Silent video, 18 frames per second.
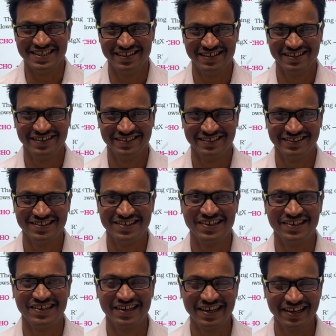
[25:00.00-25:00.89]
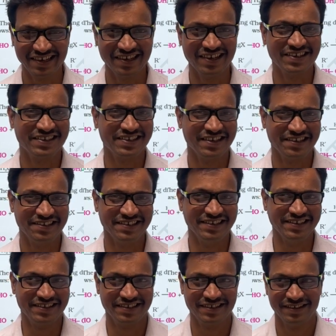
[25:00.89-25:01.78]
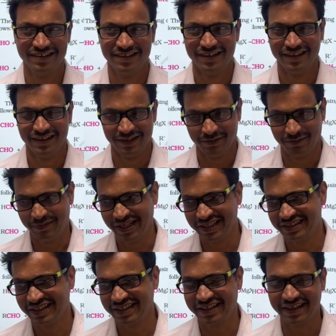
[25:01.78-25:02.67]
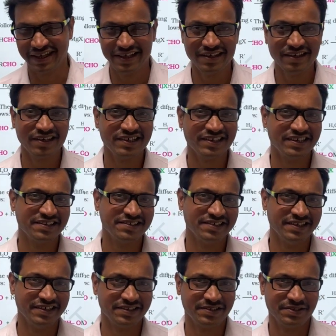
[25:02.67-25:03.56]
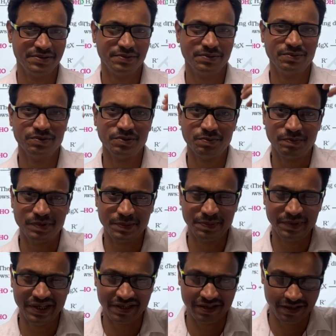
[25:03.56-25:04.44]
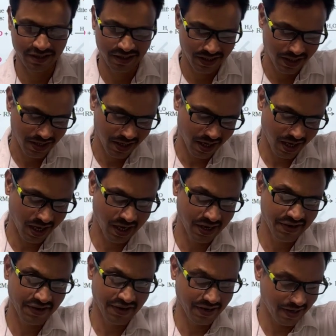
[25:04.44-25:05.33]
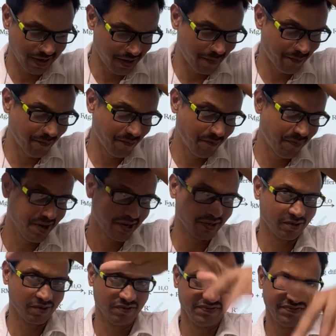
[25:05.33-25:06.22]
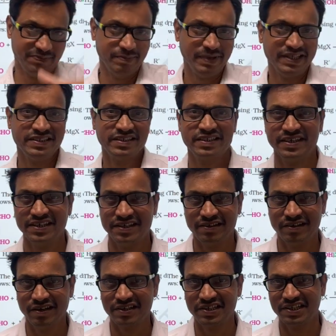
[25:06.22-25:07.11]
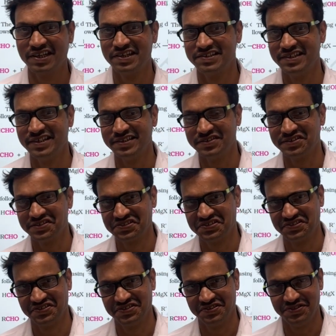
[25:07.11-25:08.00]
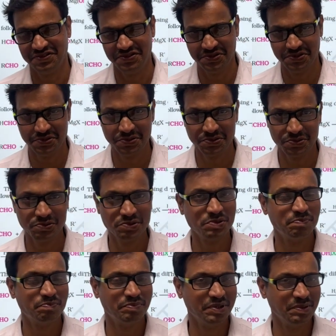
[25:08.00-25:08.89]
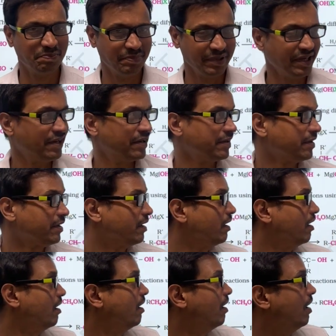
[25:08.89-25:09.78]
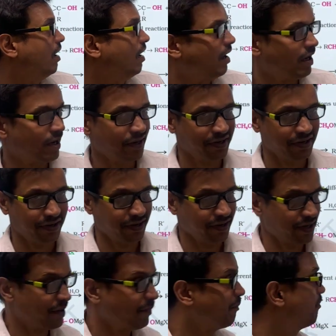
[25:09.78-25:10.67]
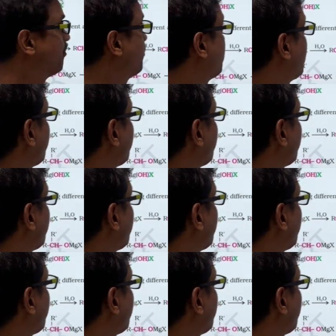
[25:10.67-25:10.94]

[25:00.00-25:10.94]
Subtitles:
chemistry. the Grignard reagent. By the Grignard reagent, you could prepare a number of, by the Grignard reagent, you could prepare a